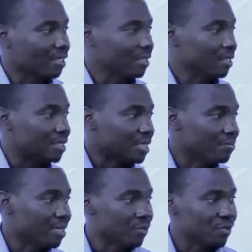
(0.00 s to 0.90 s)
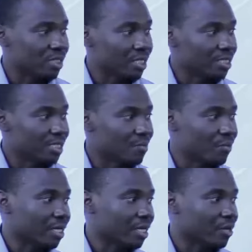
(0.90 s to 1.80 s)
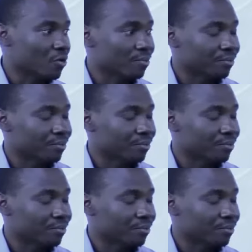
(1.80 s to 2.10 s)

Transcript: In some matatu stage somewhere in Kencom.